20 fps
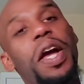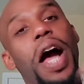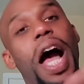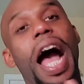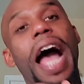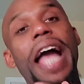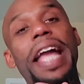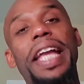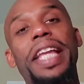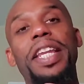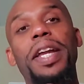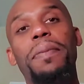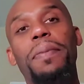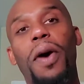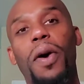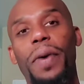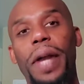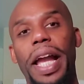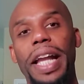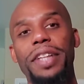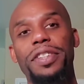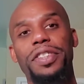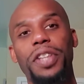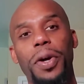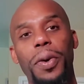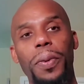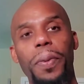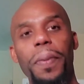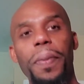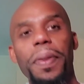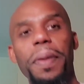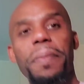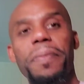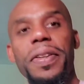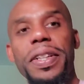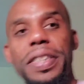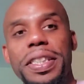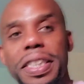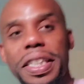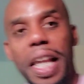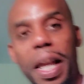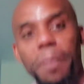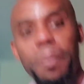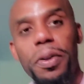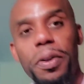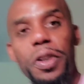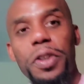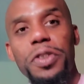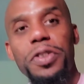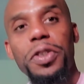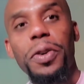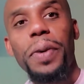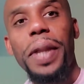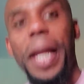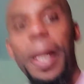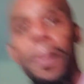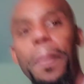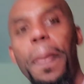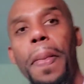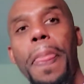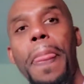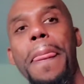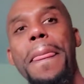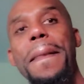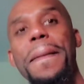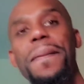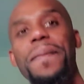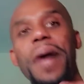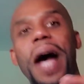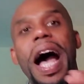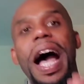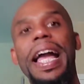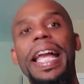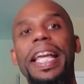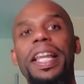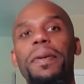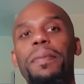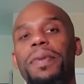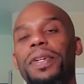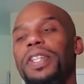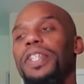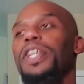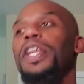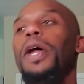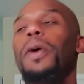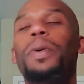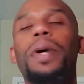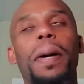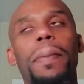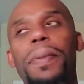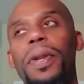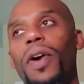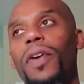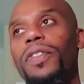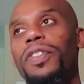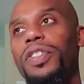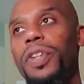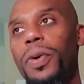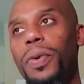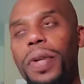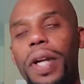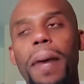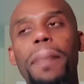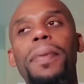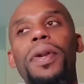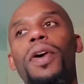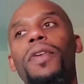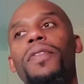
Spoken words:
I end up, okay, so let me fix this camera. So then I end up, coming